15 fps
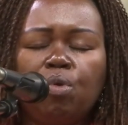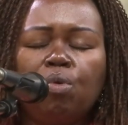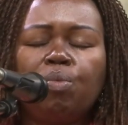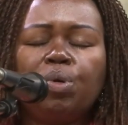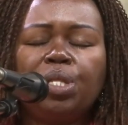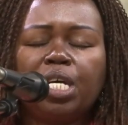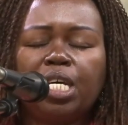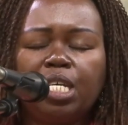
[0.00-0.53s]

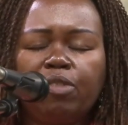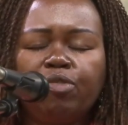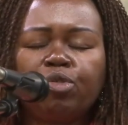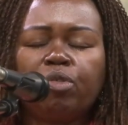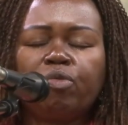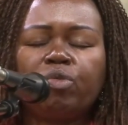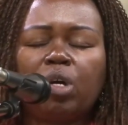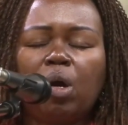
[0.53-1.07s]
with the gift
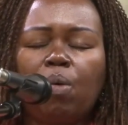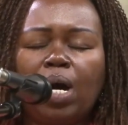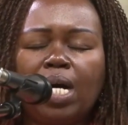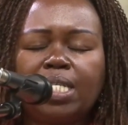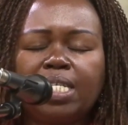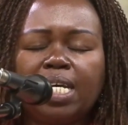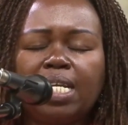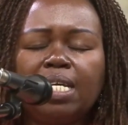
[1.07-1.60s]
of your
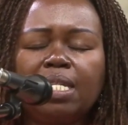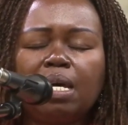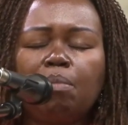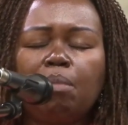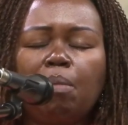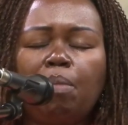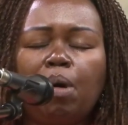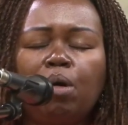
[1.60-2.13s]
word, telling them
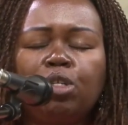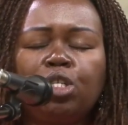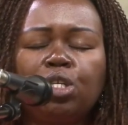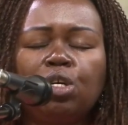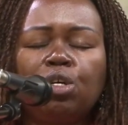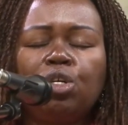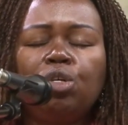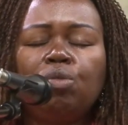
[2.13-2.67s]
about
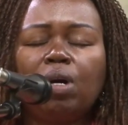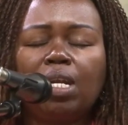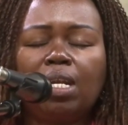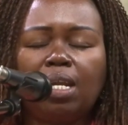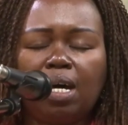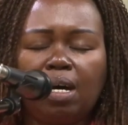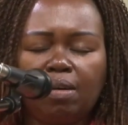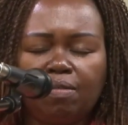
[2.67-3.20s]
your
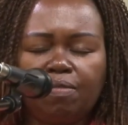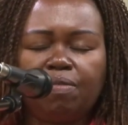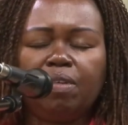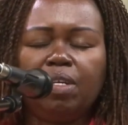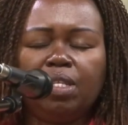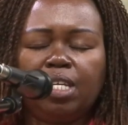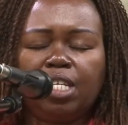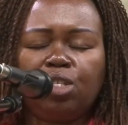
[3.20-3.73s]
love,
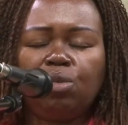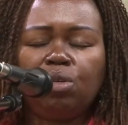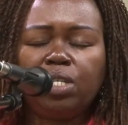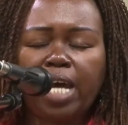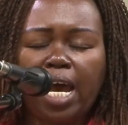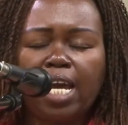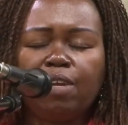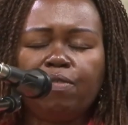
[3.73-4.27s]
that you
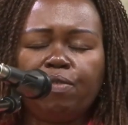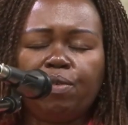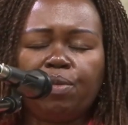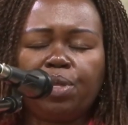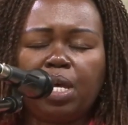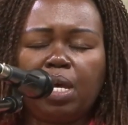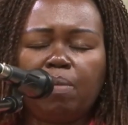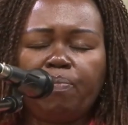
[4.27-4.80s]
died for
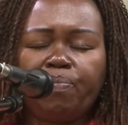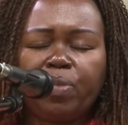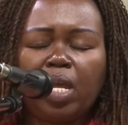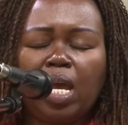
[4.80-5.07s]
them